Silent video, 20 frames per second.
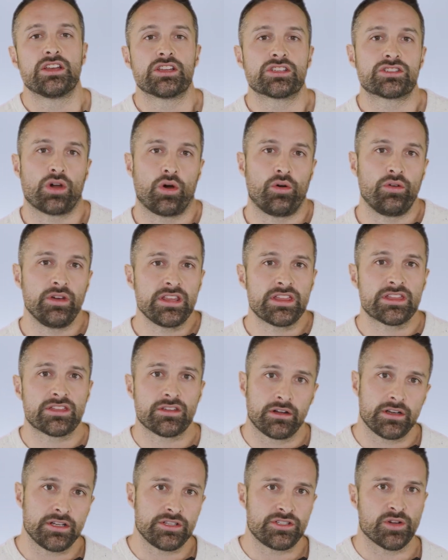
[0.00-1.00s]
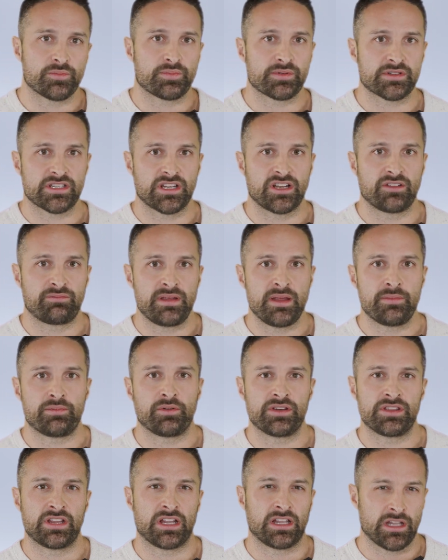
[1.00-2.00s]
So only 32% of people
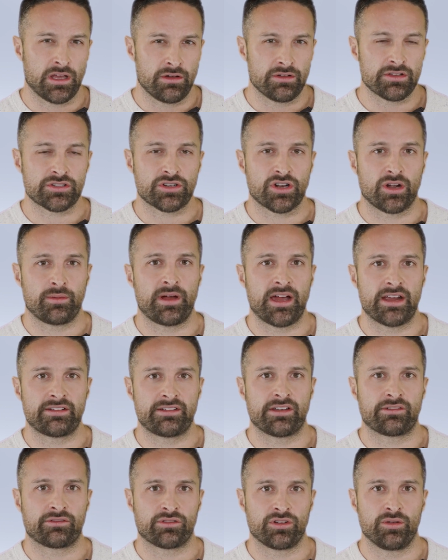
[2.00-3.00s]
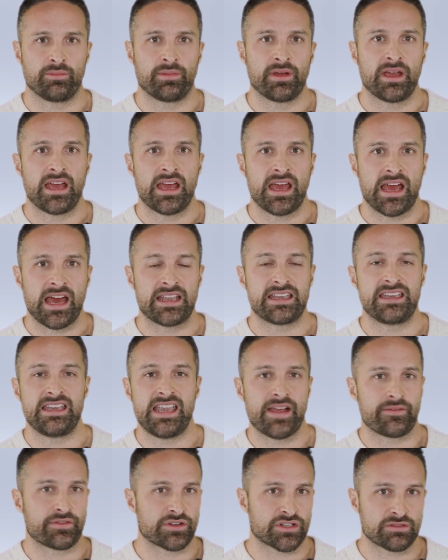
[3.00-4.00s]
in the lowest carbohydrate group had
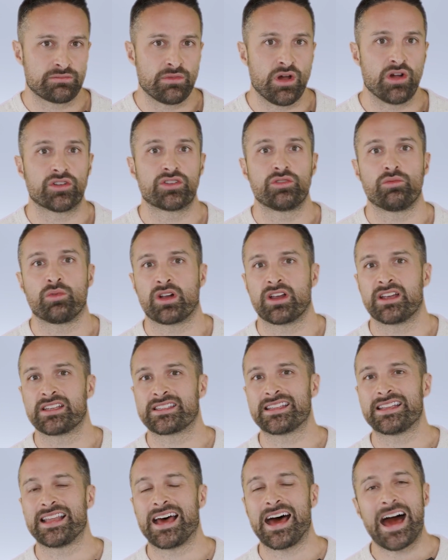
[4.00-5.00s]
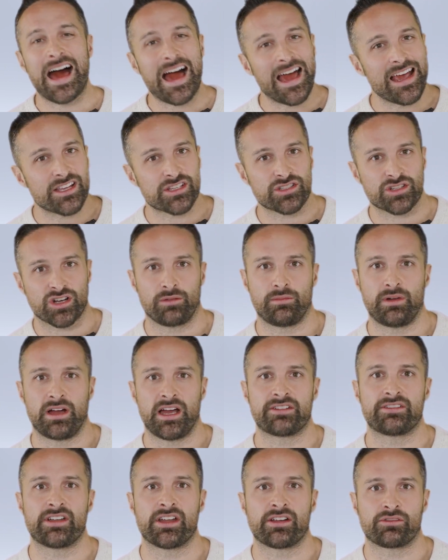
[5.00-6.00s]
never smoked, whereas in the highest
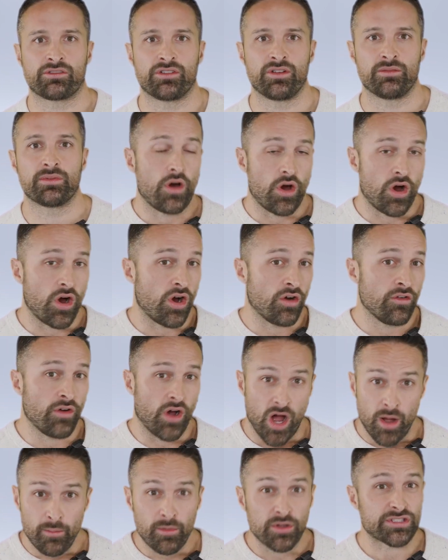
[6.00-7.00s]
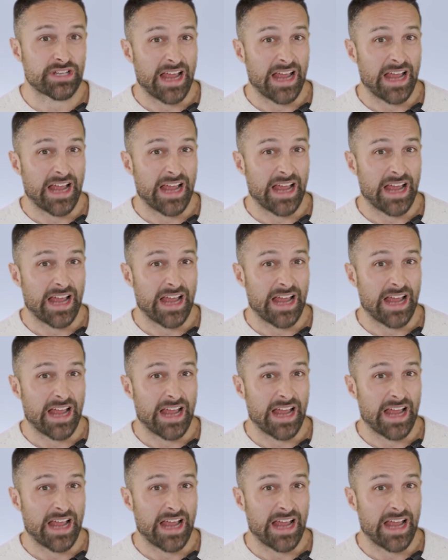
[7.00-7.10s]
carbohydrate group, almost